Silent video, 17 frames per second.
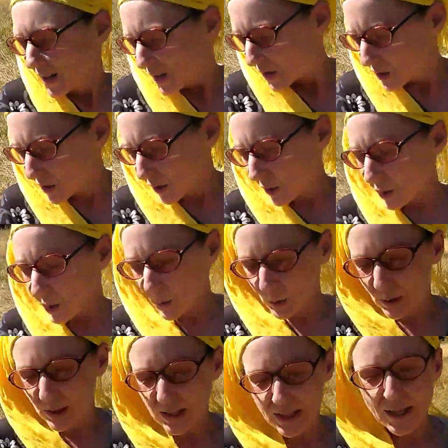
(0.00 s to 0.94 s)

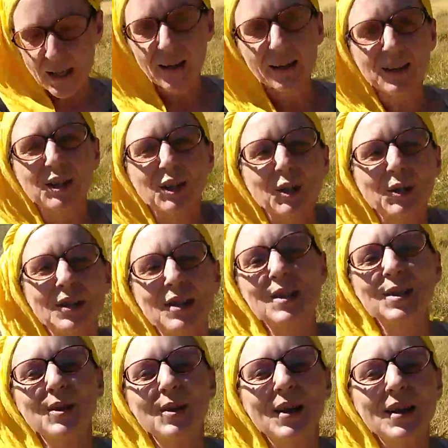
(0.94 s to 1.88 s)
So he actually
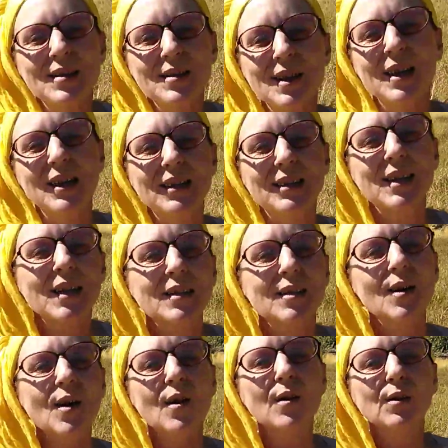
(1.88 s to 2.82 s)
still has a
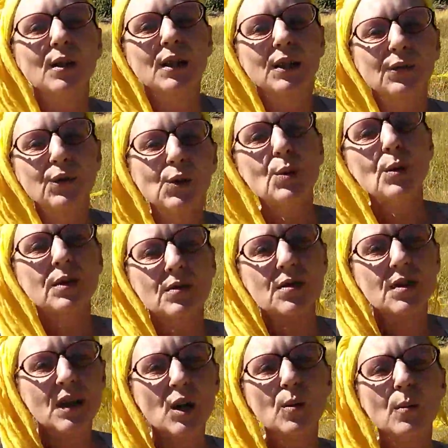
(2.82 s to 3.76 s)
$10 if you can
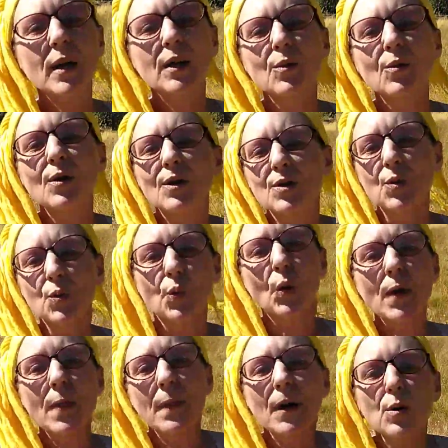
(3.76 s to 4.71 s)
scare my horse
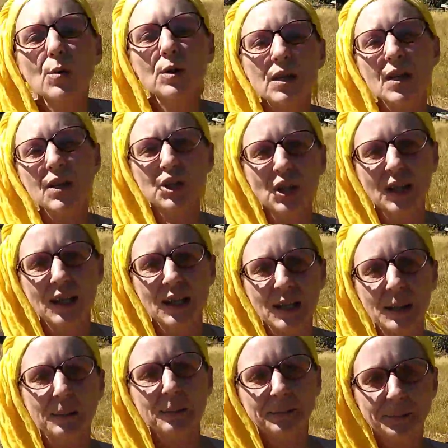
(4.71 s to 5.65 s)
without touching him